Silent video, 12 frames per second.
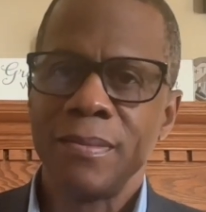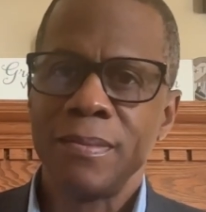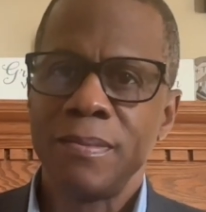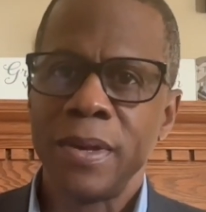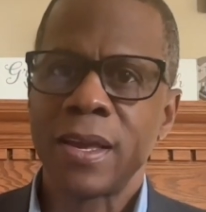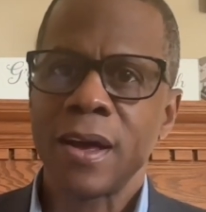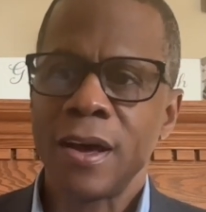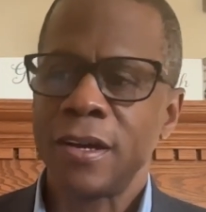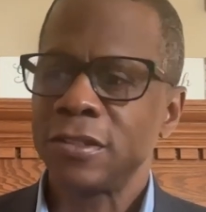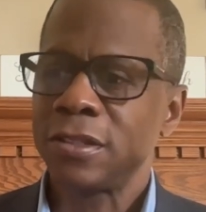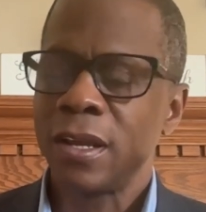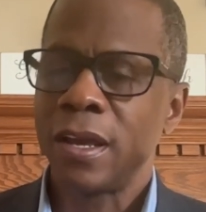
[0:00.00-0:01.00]

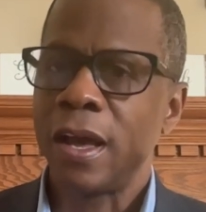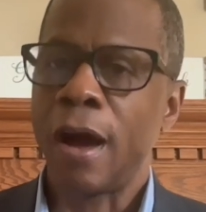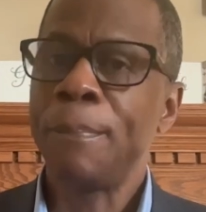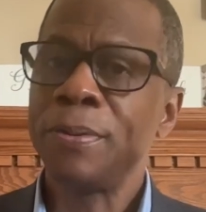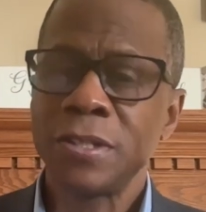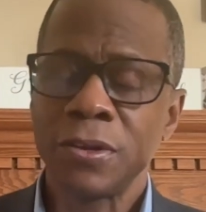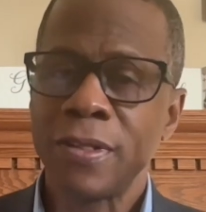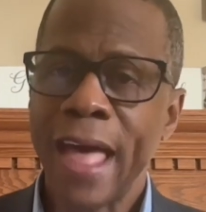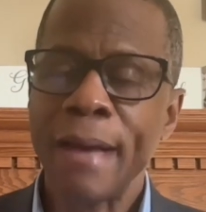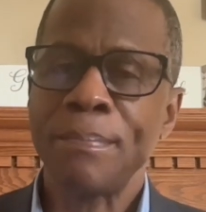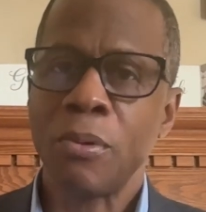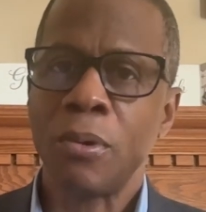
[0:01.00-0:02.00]
because up till
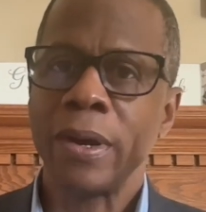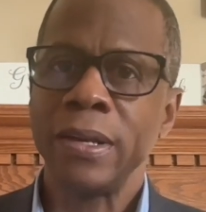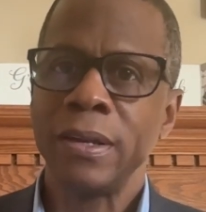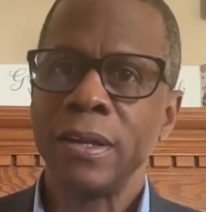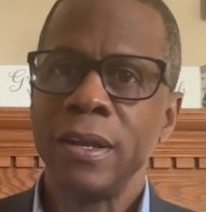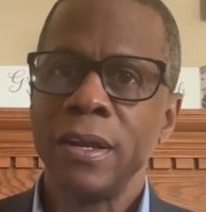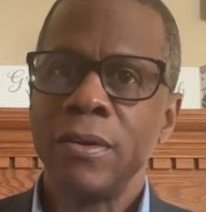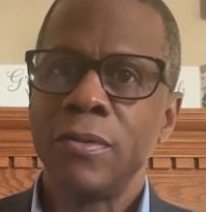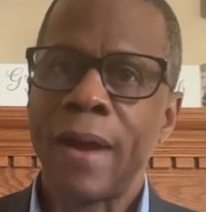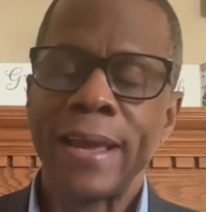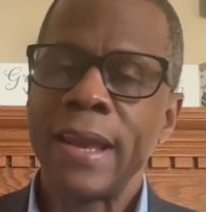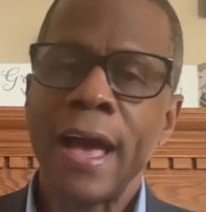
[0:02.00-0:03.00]
that point,
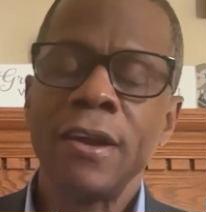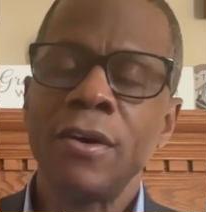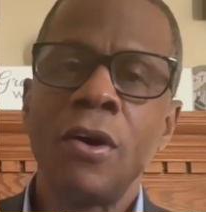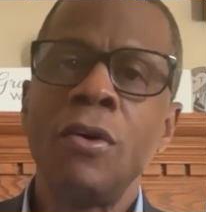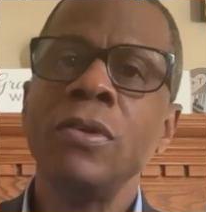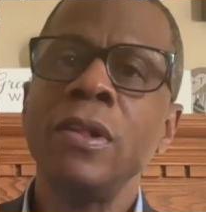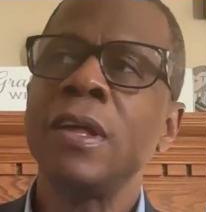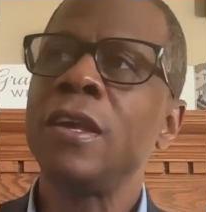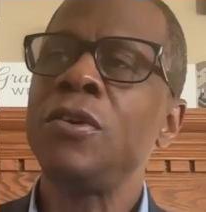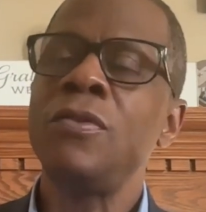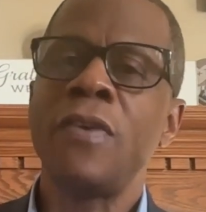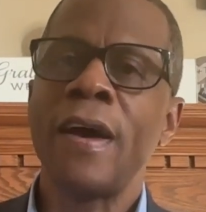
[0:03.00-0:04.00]
right now, the only thing
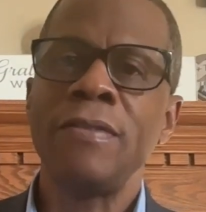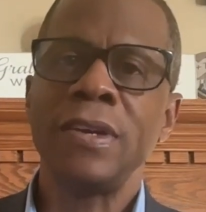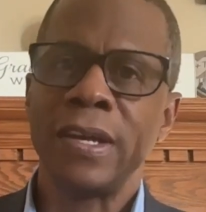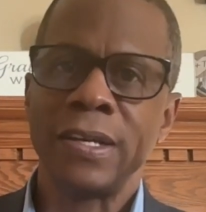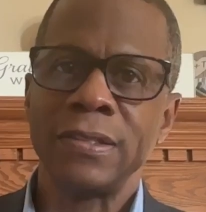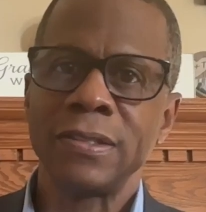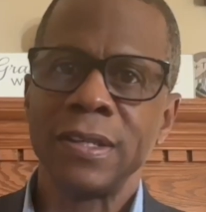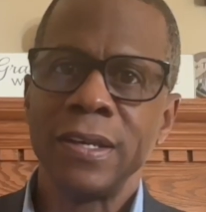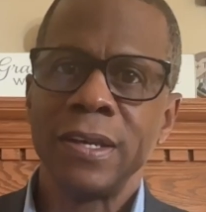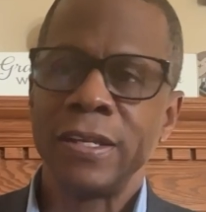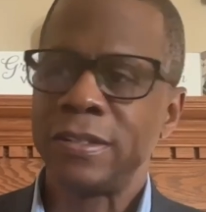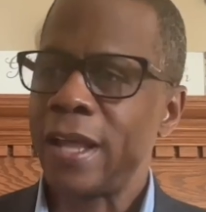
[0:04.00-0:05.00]
you've evidenced
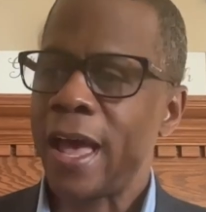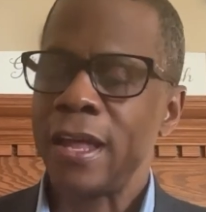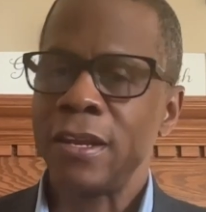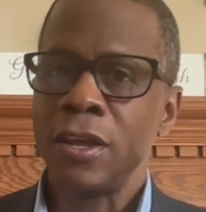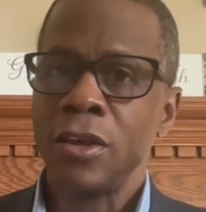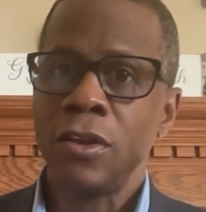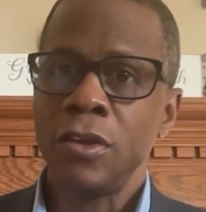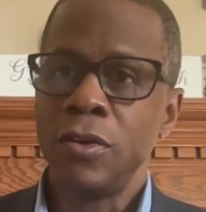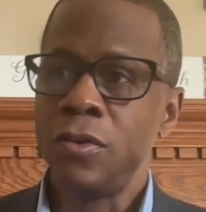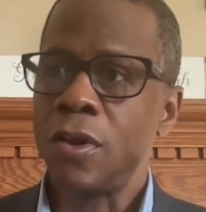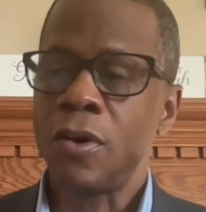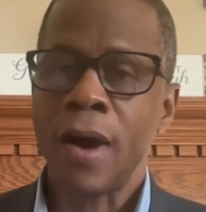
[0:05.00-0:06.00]
is that
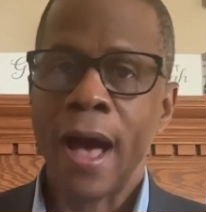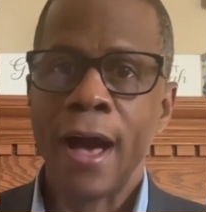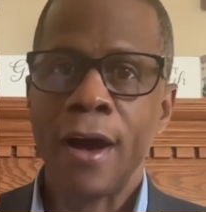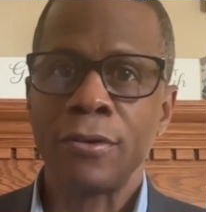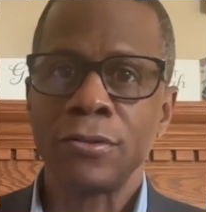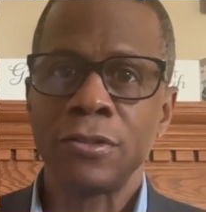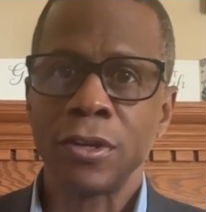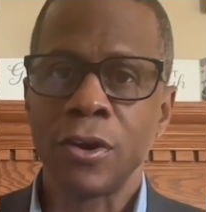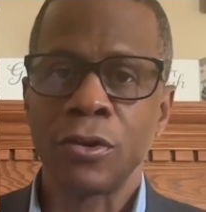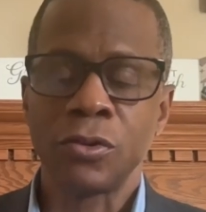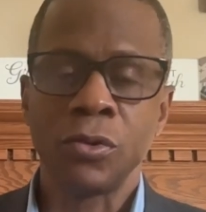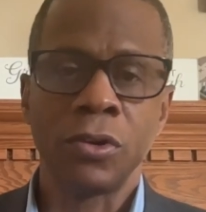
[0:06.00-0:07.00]
you know how to
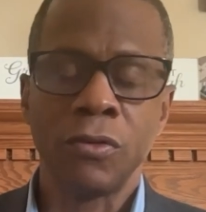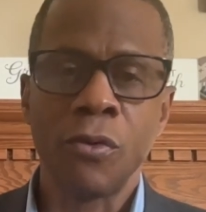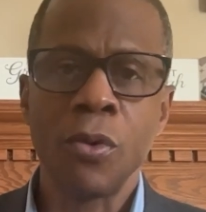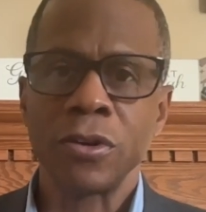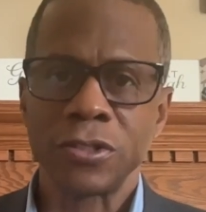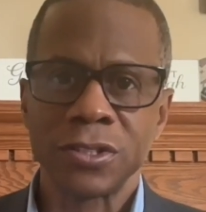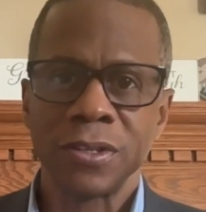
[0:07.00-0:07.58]
go through a divorce,